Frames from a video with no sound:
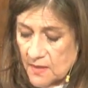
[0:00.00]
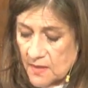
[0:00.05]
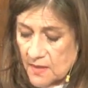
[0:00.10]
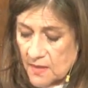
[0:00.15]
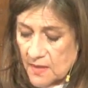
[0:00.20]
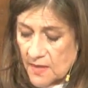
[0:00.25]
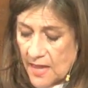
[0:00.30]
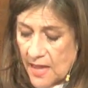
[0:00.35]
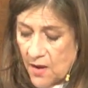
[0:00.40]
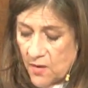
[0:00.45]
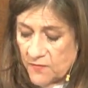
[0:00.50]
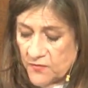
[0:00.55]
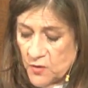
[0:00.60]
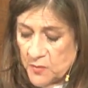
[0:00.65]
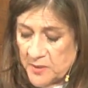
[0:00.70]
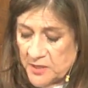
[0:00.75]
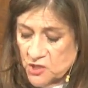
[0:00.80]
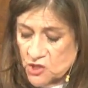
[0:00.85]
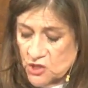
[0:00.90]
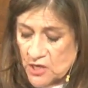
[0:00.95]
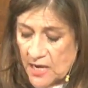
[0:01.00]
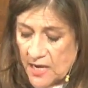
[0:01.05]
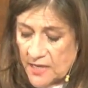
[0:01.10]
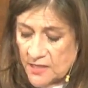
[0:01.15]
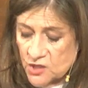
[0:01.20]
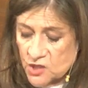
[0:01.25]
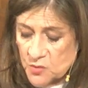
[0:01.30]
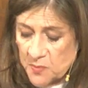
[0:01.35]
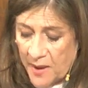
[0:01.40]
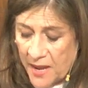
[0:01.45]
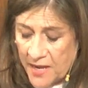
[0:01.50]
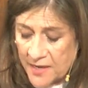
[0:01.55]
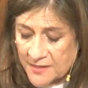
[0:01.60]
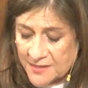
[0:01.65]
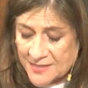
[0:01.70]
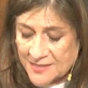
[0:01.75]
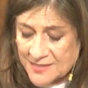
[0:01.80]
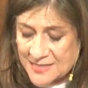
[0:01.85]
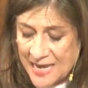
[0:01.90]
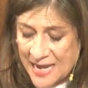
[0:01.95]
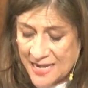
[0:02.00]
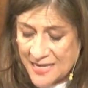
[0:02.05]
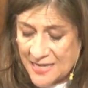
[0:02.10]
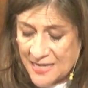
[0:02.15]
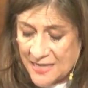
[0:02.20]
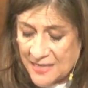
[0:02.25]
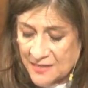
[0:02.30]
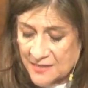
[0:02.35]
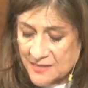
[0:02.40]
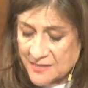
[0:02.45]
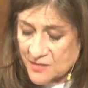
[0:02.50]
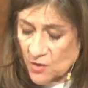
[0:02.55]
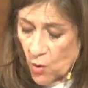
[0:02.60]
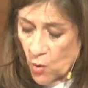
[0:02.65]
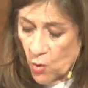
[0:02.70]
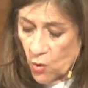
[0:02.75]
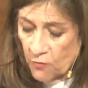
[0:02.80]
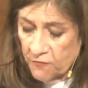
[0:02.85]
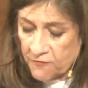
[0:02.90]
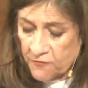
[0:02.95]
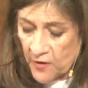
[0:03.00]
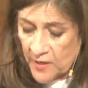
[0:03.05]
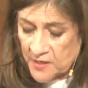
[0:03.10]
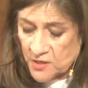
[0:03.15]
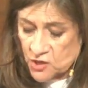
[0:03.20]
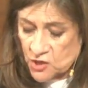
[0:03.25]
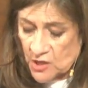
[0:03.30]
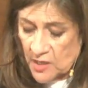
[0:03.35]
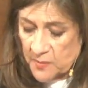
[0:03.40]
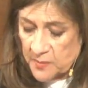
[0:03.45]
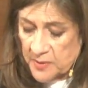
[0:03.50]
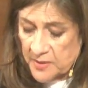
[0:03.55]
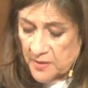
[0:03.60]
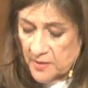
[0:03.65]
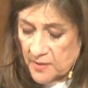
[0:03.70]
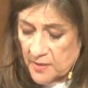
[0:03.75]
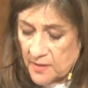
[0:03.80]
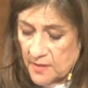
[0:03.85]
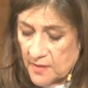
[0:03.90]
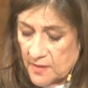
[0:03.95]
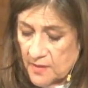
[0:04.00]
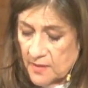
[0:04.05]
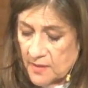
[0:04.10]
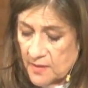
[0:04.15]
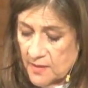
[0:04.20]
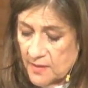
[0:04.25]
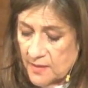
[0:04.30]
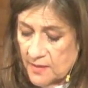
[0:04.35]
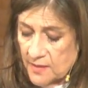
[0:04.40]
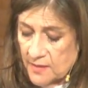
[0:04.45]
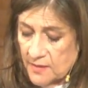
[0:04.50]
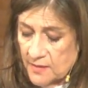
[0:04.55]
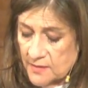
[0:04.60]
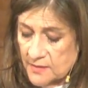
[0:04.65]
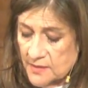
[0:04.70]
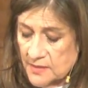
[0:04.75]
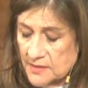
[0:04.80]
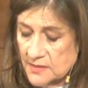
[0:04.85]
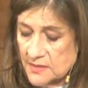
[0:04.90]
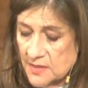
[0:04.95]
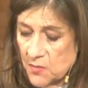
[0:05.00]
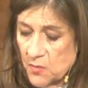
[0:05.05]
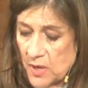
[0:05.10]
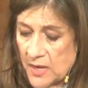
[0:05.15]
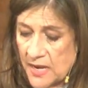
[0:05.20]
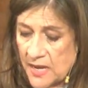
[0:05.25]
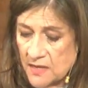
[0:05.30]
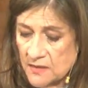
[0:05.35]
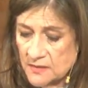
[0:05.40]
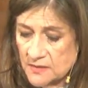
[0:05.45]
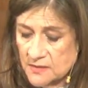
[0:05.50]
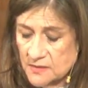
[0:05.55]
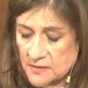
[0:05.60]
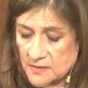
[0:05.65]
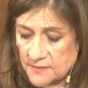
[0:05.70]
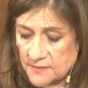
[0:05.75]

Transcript: How have you been changed by extending soul friendship to someone else?